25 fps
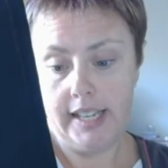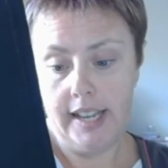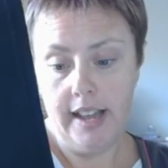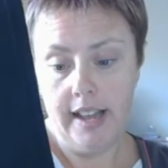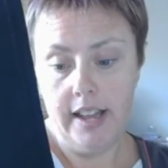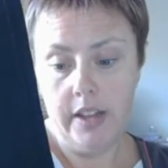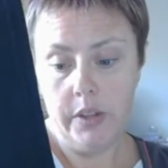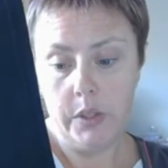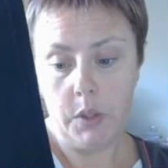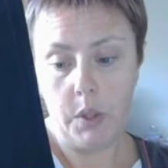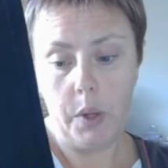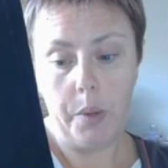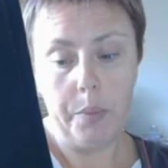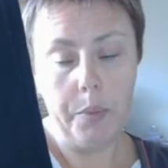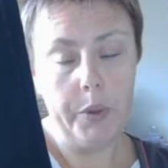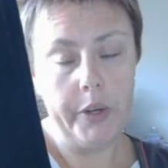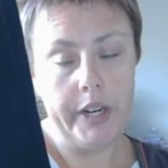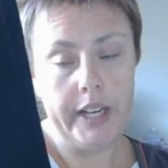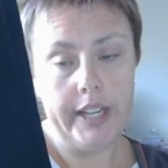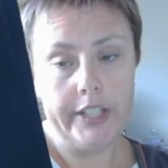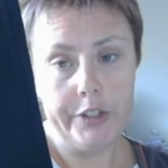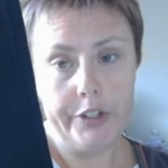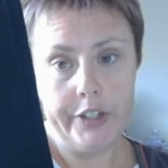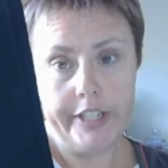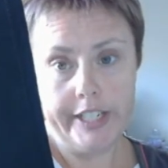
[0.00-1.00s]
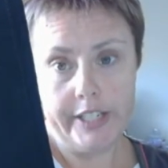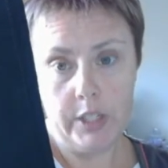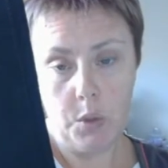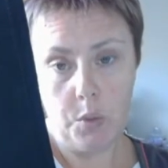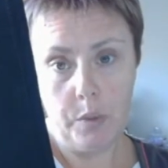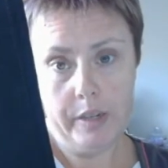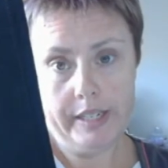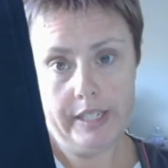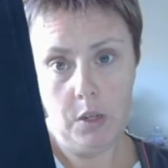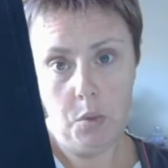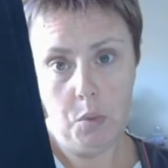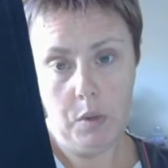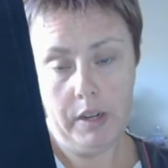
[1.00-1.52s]
and
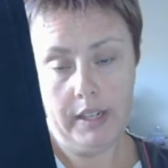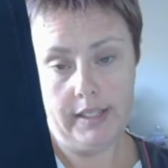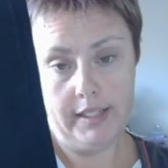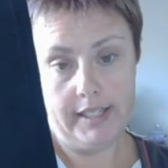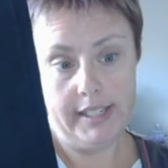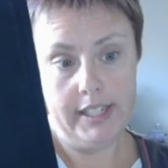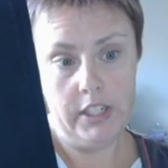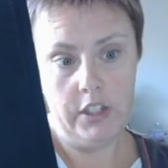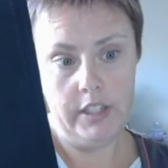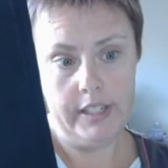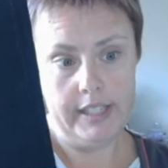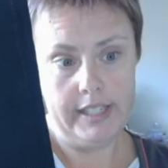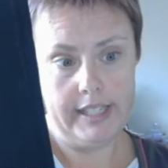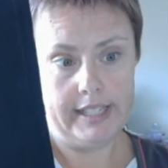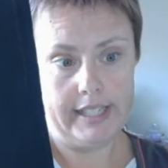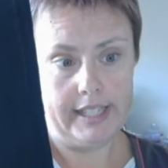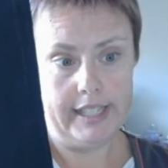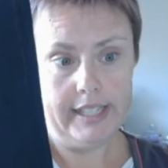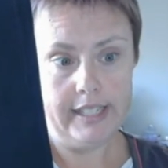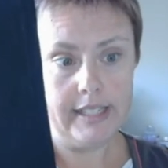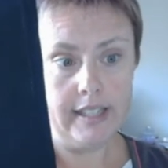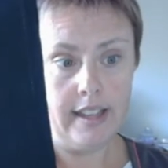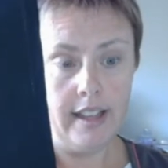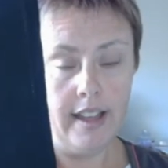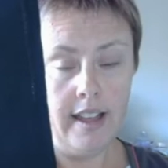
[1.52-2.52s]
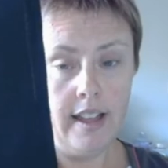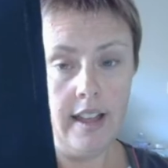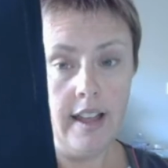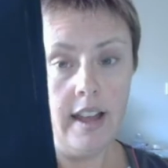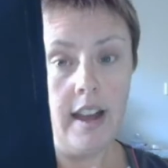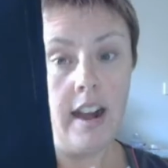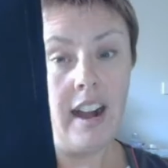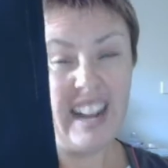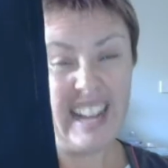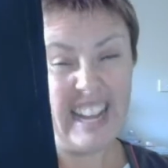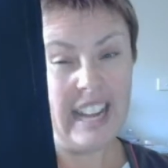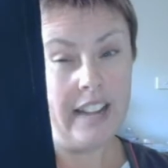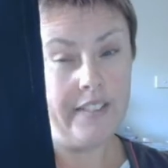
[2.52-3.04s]
so I put
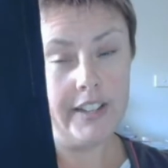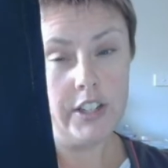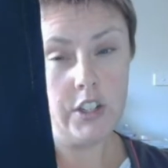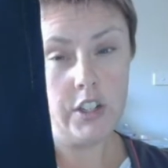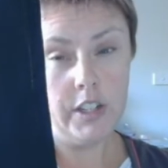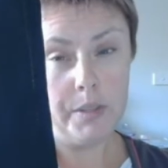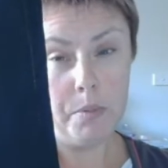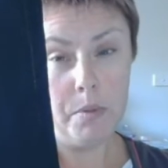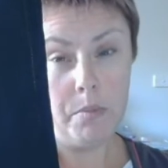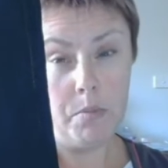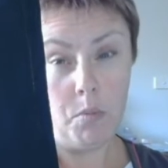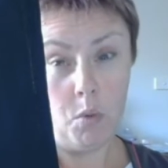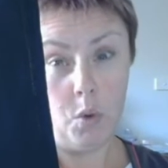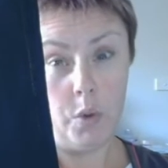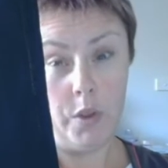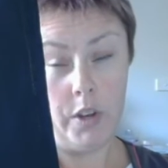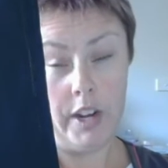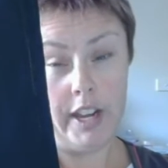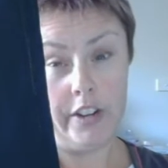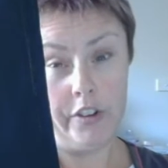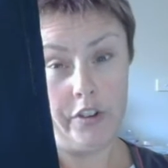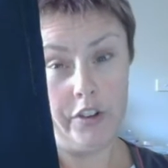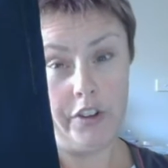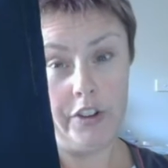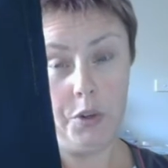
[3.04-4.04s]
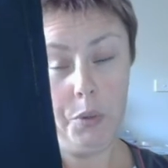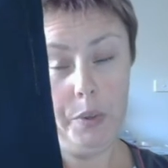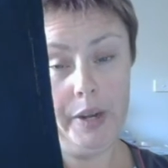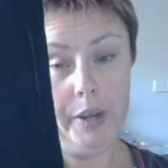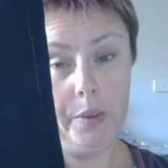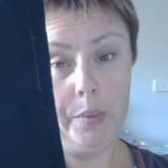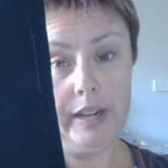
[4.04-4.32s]
121 stitches into this.